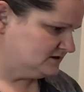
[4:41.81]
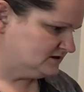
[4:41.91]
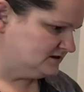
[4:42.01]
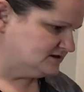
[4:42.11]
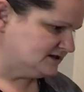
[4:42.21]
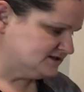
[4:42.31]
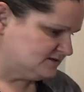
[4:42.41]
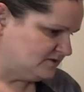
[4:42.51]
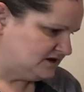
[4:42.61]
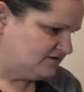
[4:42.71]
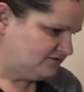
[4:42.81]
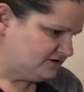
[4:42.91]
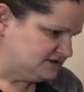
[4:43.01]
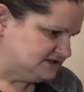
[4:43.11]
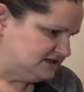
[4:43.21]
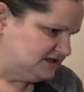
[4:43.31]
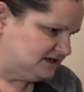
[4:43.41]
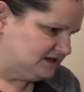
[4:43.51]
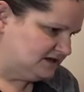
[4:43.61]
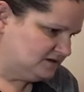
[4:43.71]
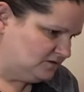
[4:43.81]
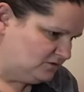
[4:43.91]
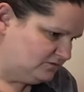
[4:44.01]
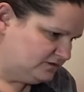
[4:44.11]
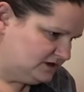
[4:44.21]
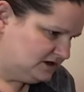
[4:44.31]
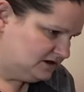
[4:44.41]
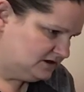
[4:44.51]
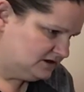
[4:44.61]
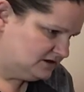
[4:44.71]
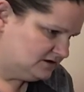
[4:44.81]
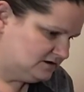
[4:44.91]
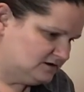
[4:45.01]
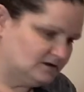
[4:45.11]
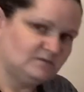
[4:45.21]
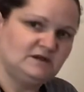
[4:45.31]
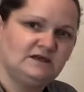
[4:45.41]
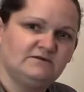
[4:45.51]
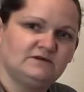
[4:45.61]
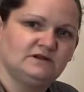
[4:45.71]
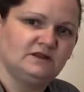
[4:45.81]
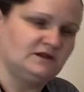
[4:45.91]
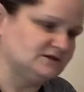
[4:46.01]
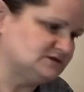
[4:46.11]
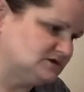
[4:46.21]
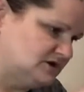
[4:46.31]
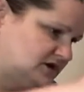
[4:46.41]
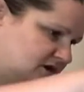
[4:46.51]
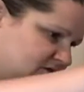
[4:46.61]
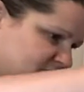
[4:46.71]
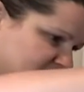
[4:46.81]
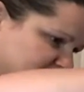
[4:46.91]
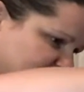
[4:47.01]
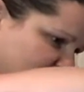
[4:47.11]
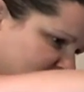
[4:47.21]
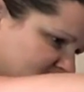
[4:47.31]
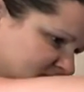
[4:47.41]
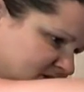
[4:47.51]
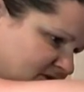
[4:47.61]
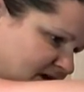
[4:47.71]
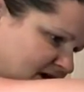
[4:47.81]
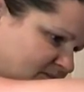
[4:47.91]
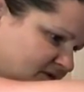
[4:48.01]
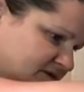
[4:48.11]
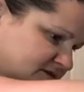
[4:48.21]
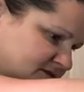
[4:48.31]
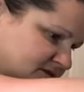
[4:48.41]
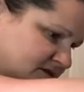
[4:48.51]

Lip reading: it takes a minute for it to kick in, hopefully. I'm gonna give it a little stir here with my spoon and see what happens.